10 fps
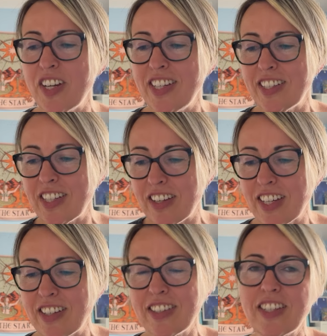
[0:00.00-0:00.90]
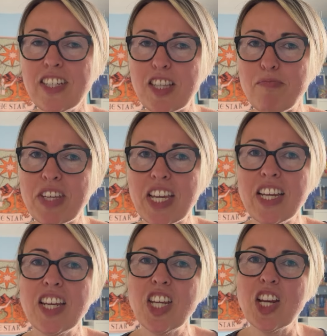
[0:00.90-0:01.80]
And it's like I said at the
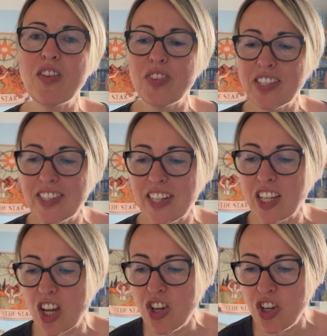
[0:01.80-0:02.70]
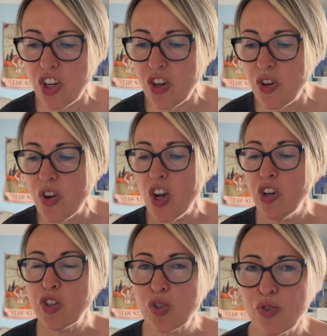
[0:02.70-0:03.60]
beginning, you know, this is like a new
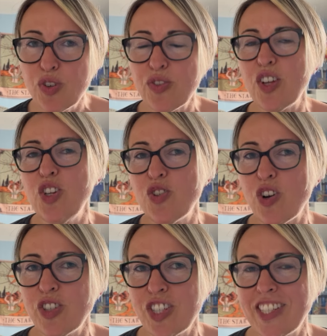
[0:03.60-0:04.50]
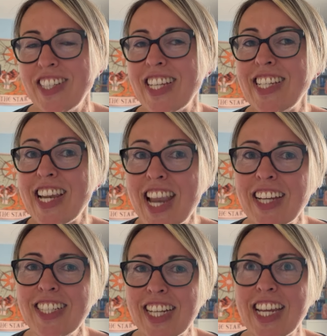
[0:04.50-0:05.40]
truth, a new consciousness is
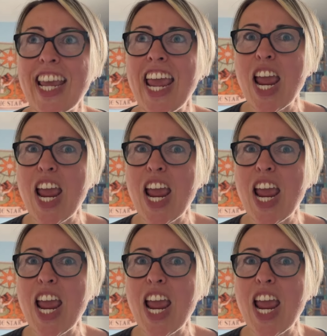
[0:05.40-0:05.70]
landing